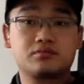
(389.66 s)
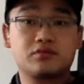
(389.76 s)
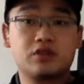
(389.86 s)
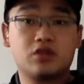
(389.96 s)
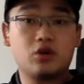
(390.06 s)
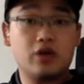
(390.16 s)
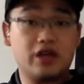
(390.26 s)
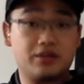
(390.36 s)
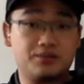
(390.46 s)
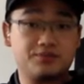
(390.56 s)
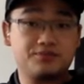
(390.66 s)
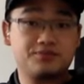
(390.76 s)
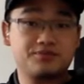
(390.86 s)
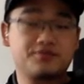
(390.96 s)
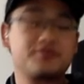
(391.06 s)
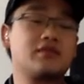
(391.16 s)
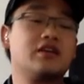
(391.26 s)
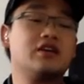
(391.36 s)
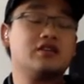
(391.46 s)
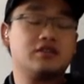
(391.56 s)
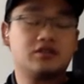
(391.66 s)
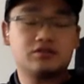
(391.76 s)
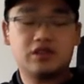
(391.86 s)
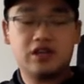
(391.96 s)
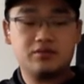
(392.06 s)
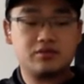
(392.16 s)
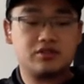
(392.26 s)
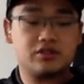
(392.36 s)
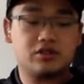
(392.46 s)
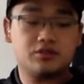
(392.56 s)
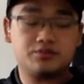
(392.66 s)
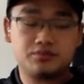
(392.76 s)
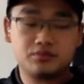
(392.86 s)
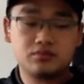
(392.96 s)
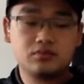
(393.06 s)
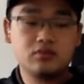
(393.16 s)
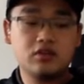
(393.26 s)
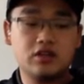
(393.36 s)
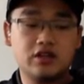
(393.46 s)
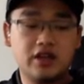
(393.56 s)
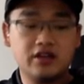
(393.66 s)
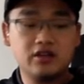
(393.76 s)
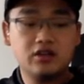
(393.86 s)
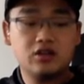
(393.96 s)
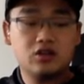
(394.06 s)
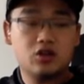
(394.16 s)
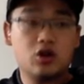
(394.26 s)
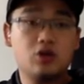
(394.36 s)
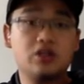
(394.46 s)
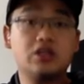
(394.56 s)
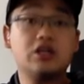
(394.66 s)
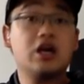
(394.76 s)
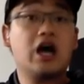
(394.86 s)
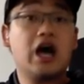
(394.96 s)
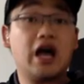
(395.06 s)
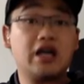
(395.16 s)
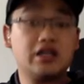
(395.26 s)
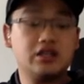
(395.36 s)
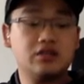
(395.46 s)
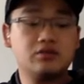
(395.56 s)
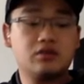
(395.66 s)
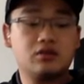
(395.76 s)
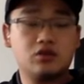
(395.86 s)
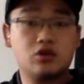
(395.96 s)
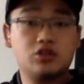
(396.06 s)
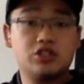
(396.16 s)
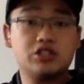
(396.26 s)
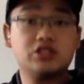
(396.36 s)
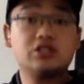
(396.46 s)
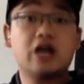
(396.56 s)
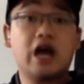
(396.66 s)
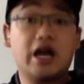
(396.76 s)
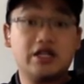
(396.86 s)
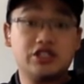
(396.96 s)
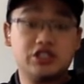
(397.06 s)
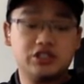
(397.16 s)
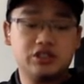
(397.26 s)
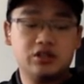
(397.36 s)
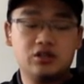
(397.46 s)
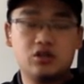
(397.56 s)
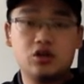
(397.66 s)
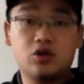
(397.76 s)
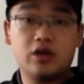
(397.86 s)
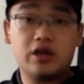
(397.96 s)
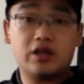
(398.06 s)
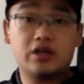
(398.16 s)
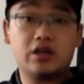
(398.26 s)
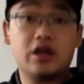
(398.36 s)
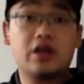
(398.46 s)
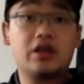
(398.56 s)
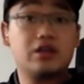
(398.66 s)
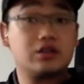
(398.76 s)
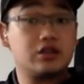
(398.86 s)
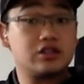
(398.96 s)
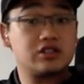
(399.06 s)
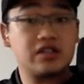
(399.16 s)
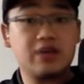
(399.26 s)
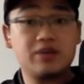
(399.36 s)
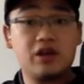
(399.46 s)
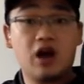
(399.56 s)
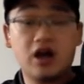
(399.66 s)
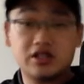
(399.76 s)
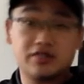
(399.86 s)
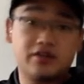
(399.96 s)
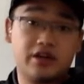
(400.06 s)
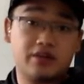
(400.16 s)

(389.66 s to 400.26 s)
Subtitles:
low A. Okay, so again, low E, high E, low G, high G, low A. And let's slap the octave there